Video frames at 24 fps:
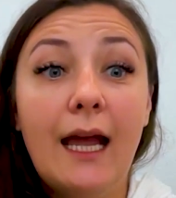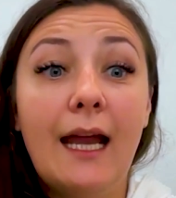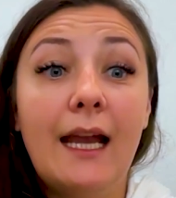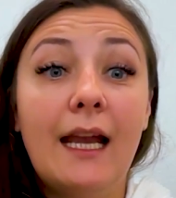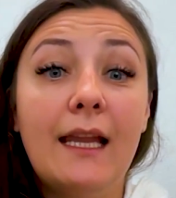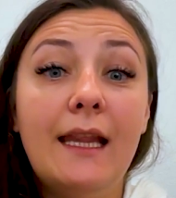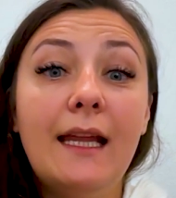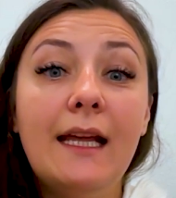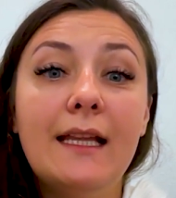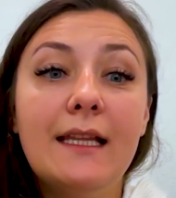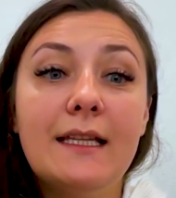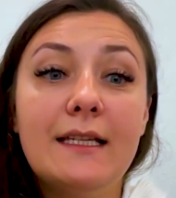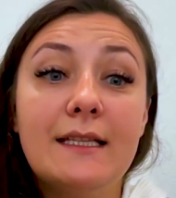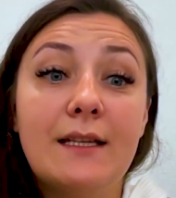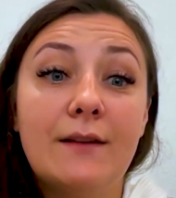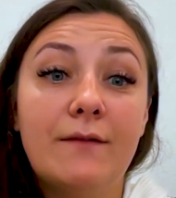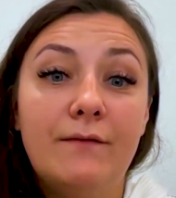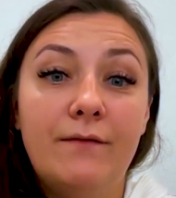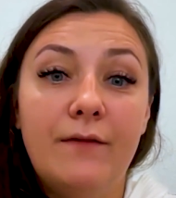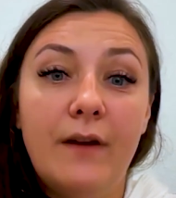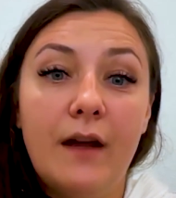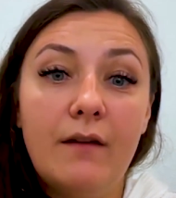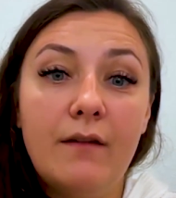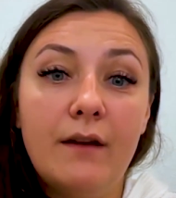And I think this is a
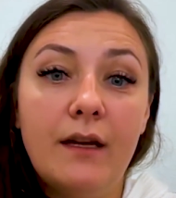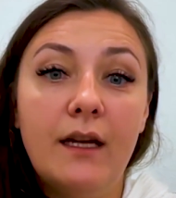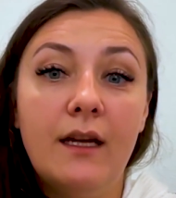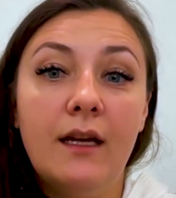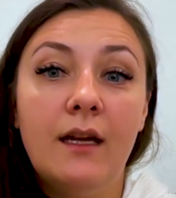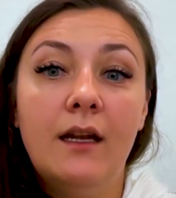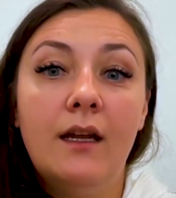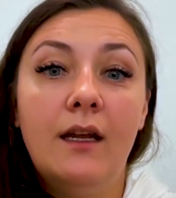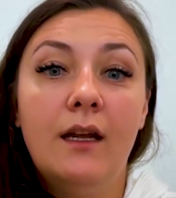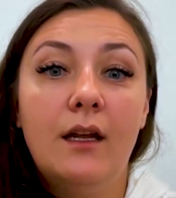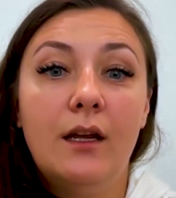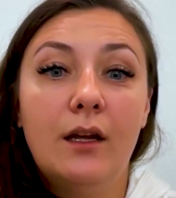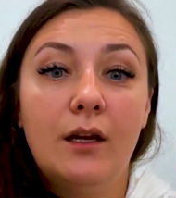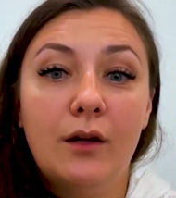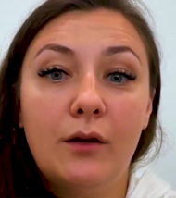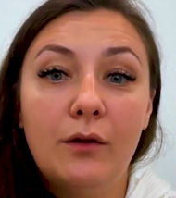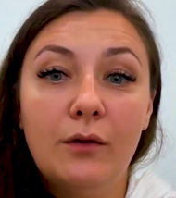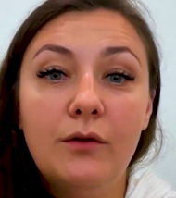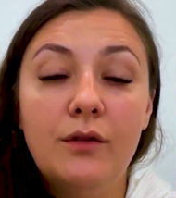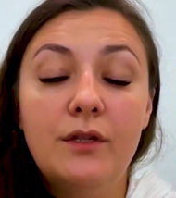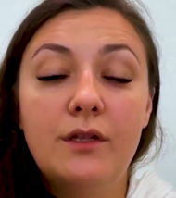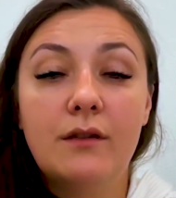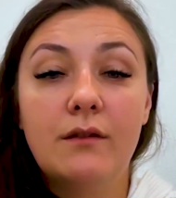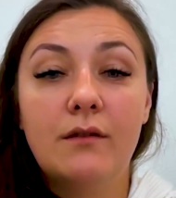very
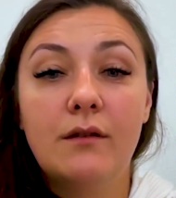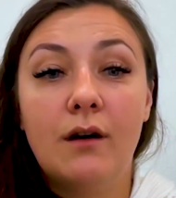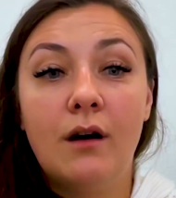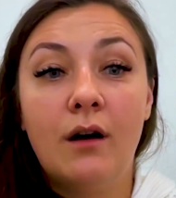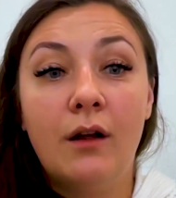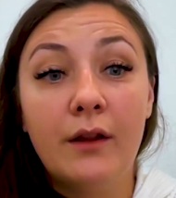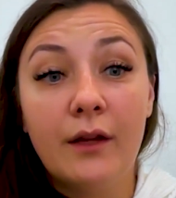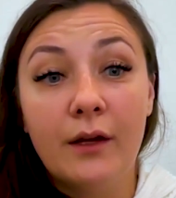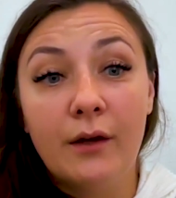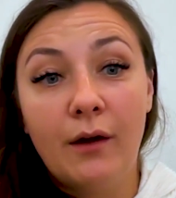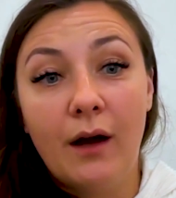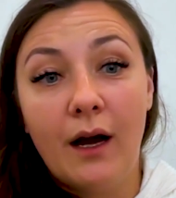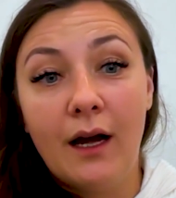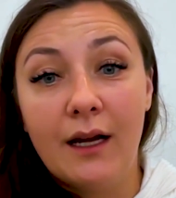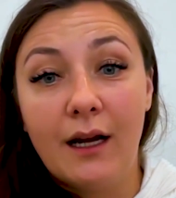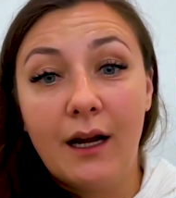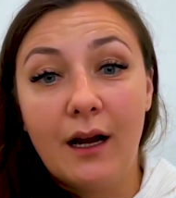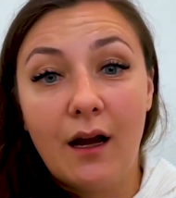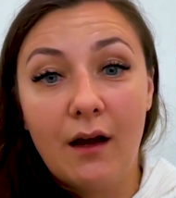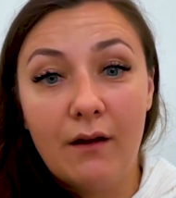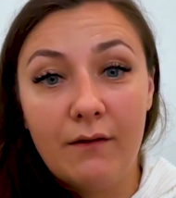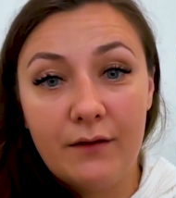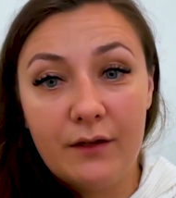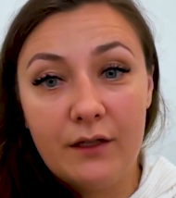good, although
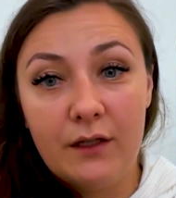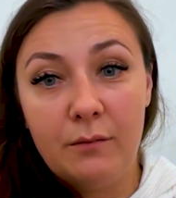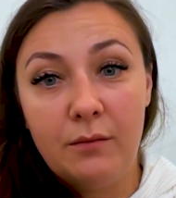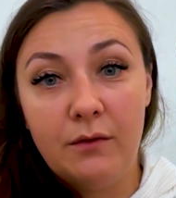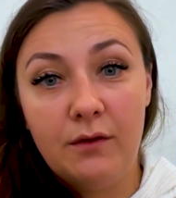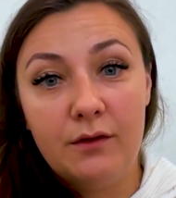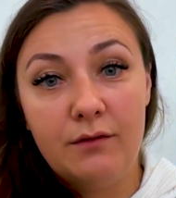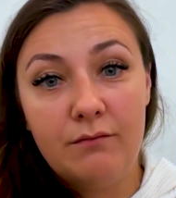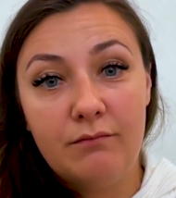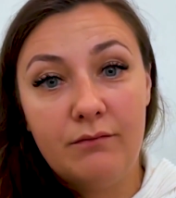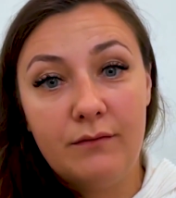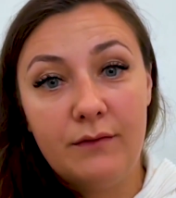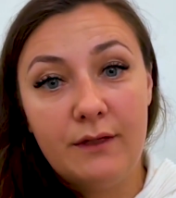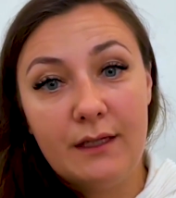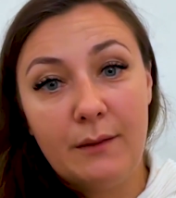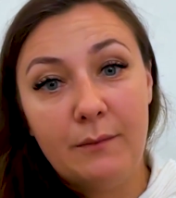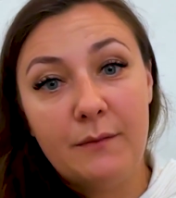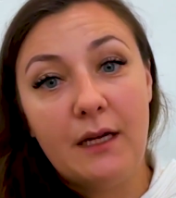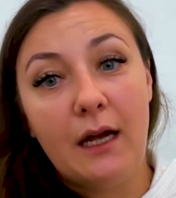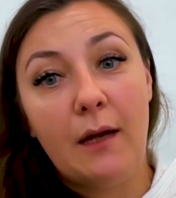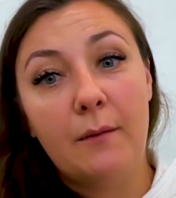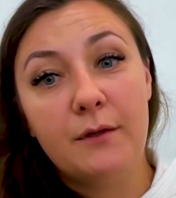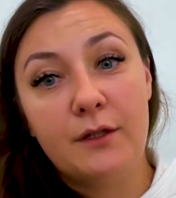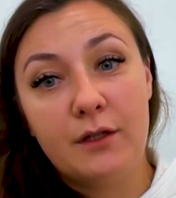uncomfortable
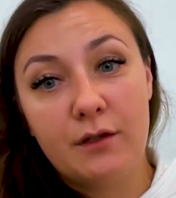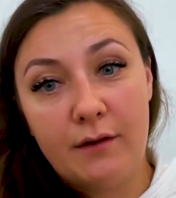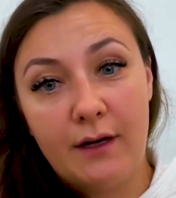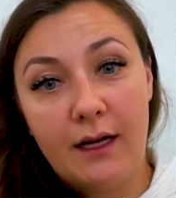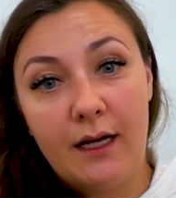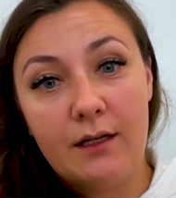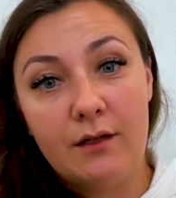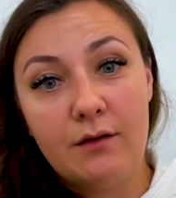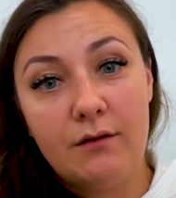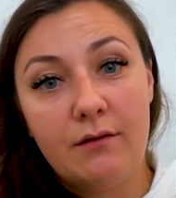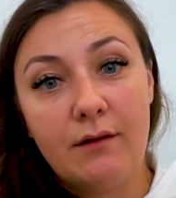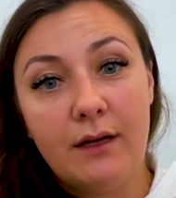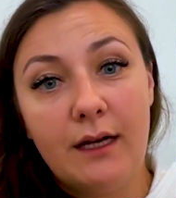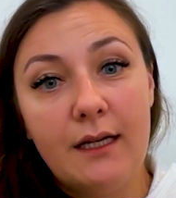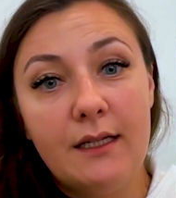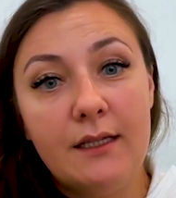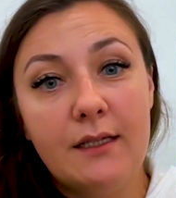sometimes, trend, right?